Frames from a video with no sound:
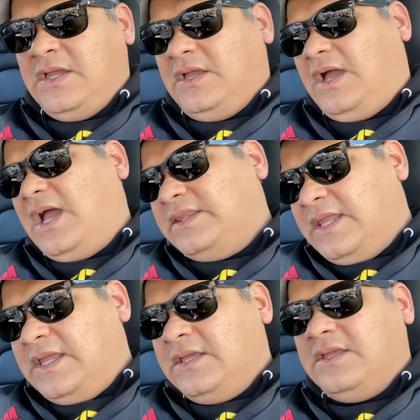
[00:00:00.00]
I
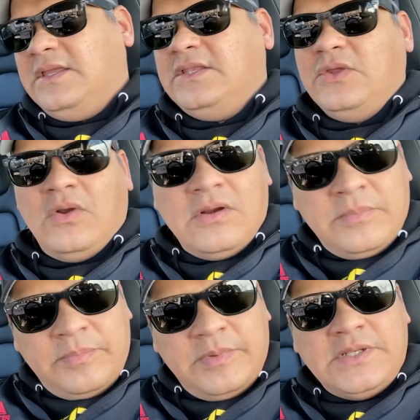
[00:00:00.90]
think in Europe,
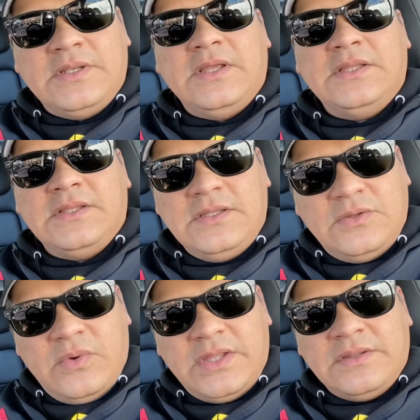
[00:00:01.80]
in the
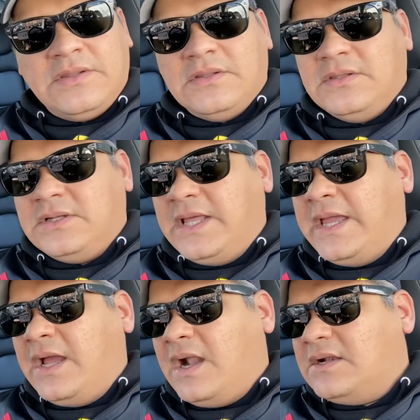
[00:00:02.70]
US, the
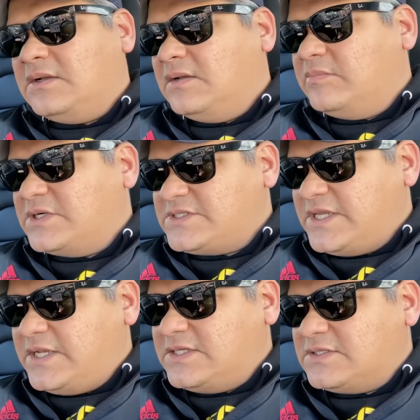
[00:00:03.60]
die-hard
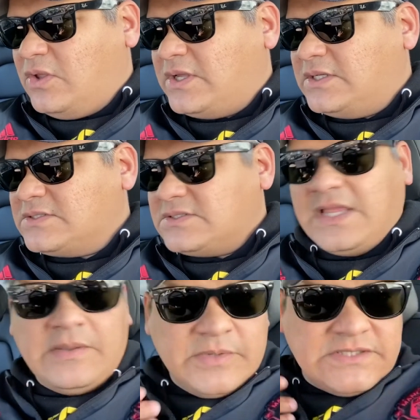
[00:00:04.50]
Mercedes loyalists
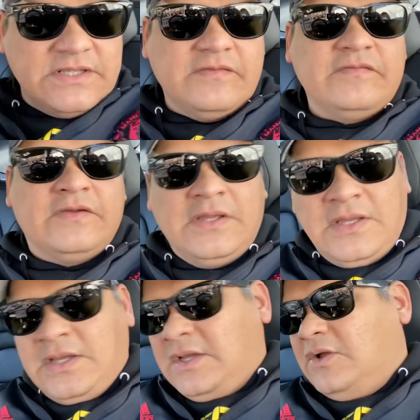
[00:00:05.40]
like myself
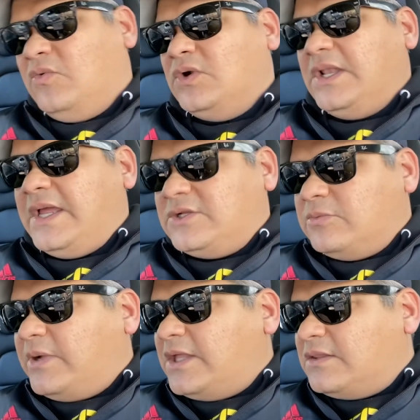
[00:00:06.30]
would like to
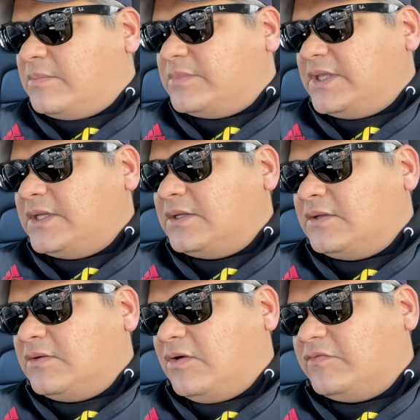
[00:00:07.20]
buy something
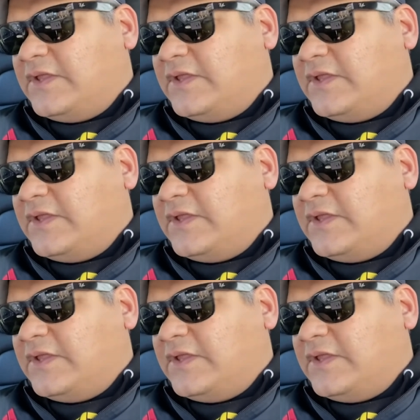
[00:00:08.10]
of that